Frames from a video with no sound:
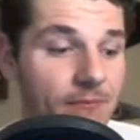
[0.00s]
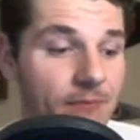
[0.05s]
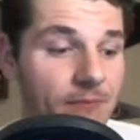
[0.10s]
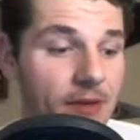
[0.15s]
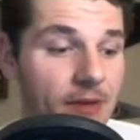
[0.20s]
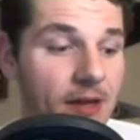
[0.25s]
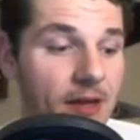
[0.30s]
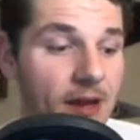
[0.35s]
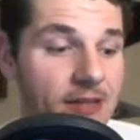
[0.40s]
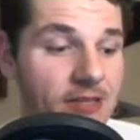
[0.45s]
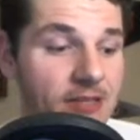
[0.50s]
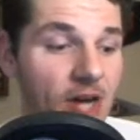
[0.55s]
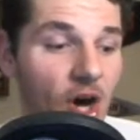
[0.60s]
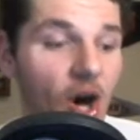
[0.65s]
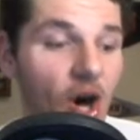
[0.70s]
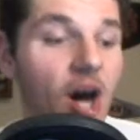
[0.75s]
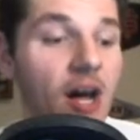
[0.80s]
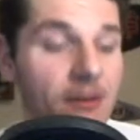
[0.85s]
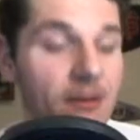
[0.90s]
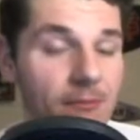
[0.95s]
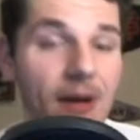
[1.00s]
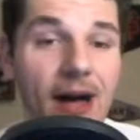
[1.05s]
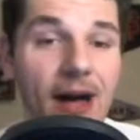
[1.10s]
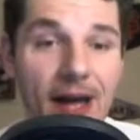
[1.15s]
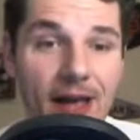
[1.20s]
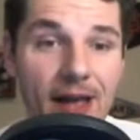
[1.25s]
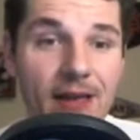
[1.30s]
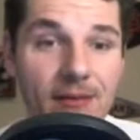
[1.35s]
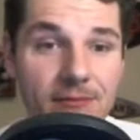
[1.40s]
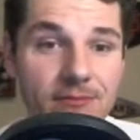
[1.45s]
Because on
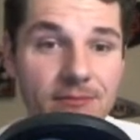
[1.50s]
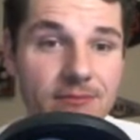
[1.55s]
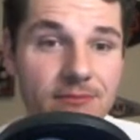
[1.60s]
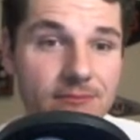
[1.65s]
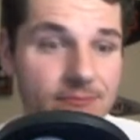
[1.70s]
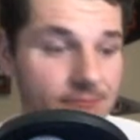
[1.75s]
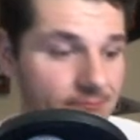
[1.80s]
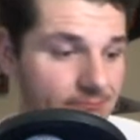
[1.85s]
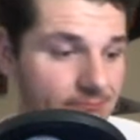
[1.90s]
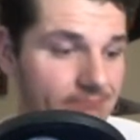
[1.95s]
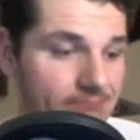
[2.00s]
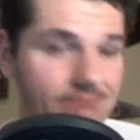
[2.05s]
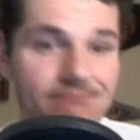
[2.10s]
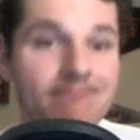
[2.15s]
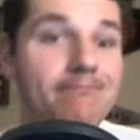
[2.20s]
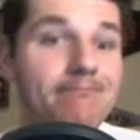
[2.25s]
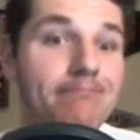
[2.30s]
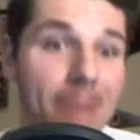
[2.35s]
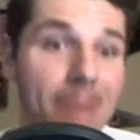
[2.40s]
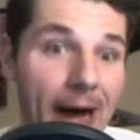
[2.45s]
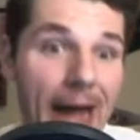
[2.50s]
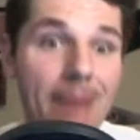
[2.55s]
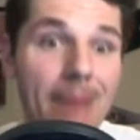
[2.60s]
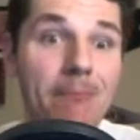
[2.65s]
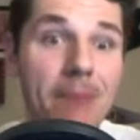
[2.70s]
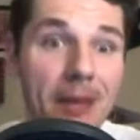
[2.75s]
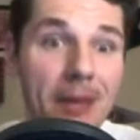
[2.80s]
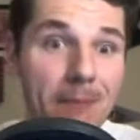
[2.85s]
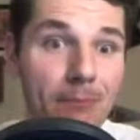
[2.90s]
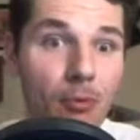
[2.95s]
my big
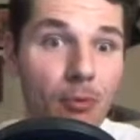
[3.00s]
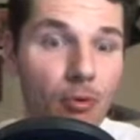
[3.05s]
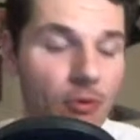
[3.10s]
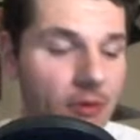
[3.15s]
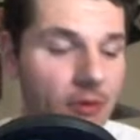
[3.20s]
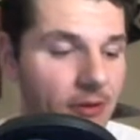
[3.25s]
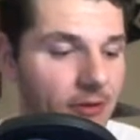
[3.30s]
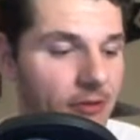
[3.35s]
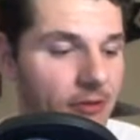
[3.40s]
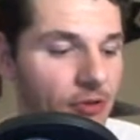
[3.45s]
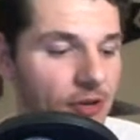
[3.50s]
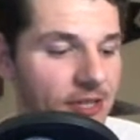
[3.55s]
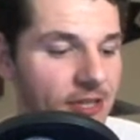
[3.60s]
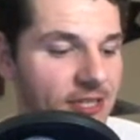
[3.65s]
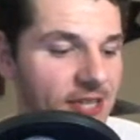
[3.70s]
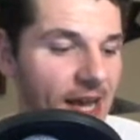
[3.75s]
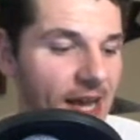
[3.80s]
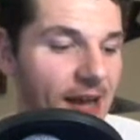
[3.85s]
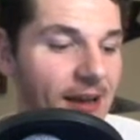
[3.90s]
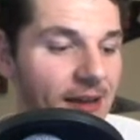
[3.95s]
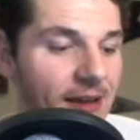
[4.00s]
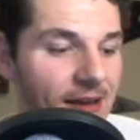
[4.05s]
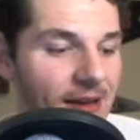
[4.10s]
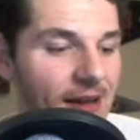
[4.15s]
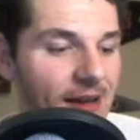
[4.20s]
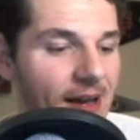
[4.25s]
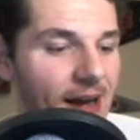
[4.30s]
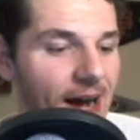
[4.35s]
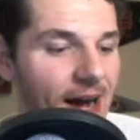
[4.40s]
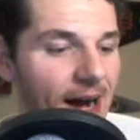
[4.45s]
board, you can say,
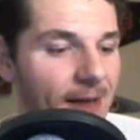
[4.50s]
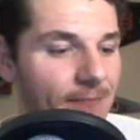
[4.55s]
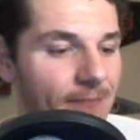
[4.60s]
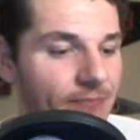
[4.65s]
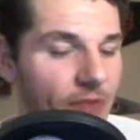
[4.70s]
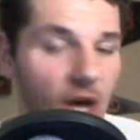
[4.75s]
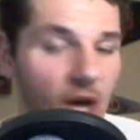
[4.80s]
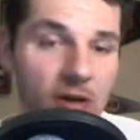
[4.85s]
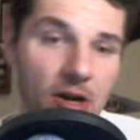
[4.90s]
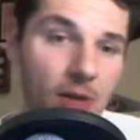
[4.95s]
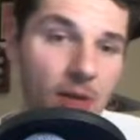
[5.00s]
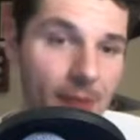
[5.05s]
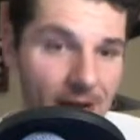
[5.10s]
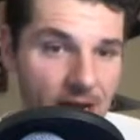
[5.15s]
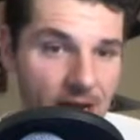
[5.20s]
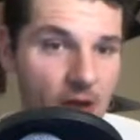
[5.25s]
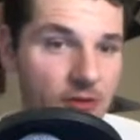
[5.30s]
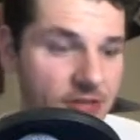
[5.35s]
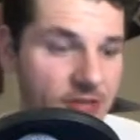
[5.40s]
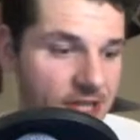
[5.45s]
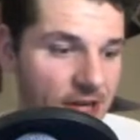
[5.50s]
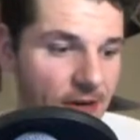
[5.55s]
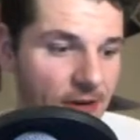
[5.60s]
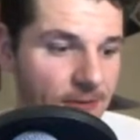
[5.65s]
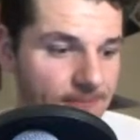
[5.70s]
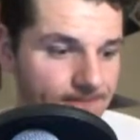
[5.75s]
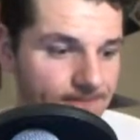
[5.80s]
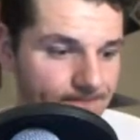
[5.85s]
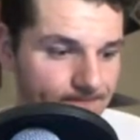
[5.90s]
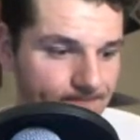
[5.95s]
on all my notes here,
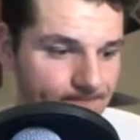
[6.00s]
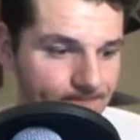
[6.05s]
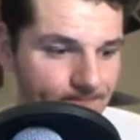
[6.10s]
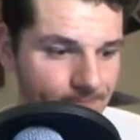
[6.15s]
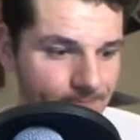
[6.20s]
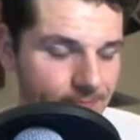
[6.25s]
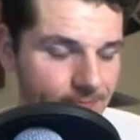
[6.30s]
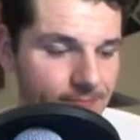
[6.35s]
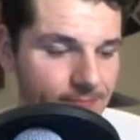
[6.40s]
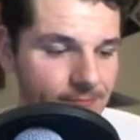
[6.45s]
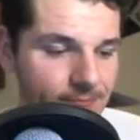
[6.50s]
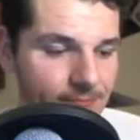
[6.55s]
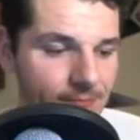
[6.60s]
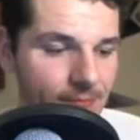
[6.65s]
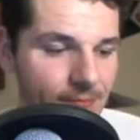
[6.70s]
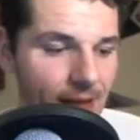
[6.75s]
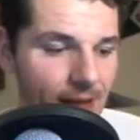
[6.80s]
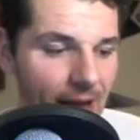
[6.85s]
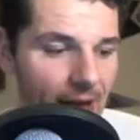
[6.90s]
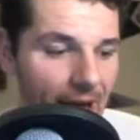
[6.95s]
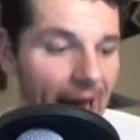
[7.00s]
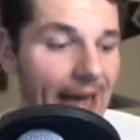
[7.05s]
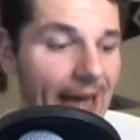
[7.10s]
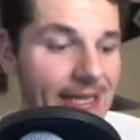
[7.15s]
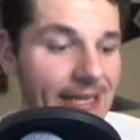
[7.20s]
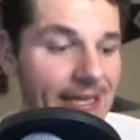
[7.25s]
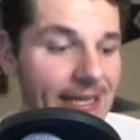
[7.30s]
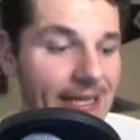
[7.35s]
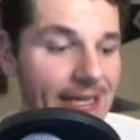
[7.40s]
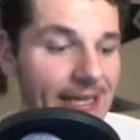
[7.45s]
Isaac
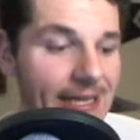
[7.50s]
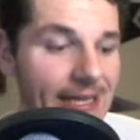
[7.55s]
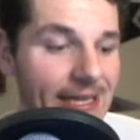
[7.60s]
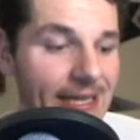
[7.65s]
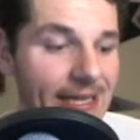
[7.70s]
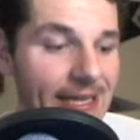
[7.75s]
Guerendo